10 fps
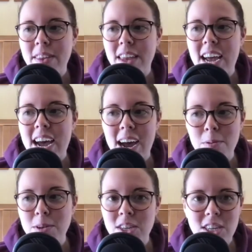
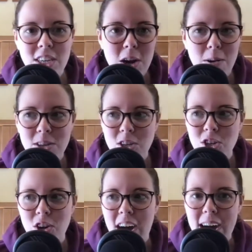I
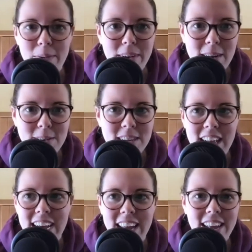just got out and I was
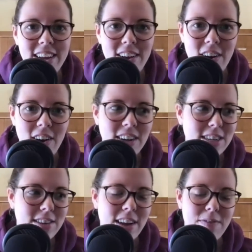like, oh, I
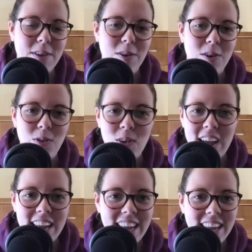feel
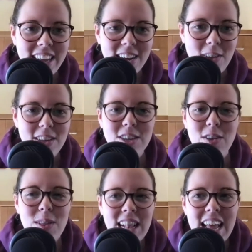great. You know, there's
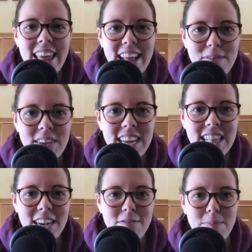nothing like that
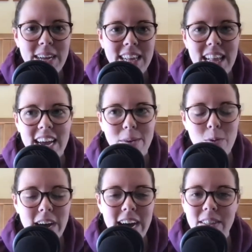feeling of being like,
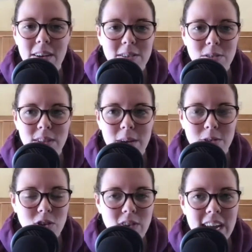wow, that
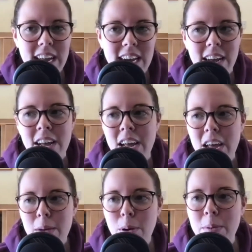was great. And that
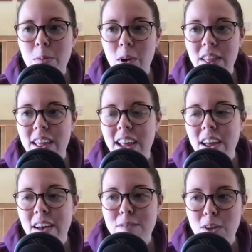probably one of the
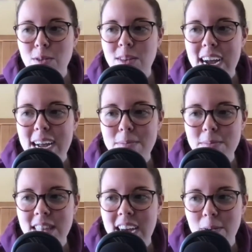few
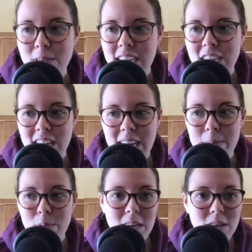times that I was actually
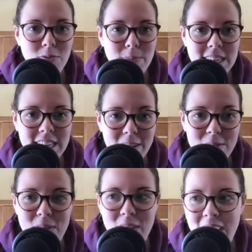impressed with
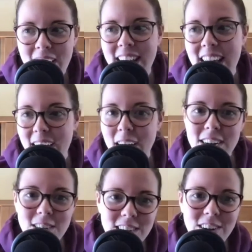myself and like, oh,
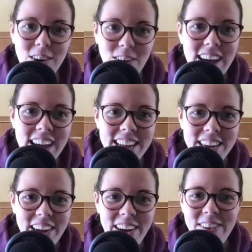actually, you're all right, you
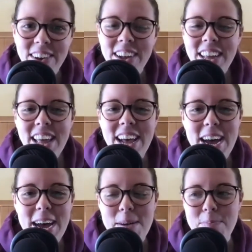know.
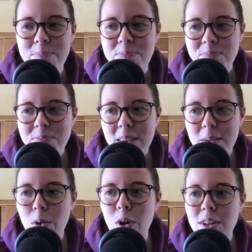
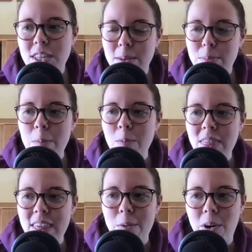But the problem with
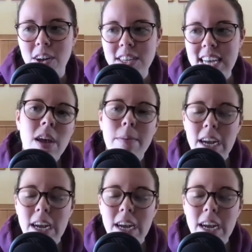that was my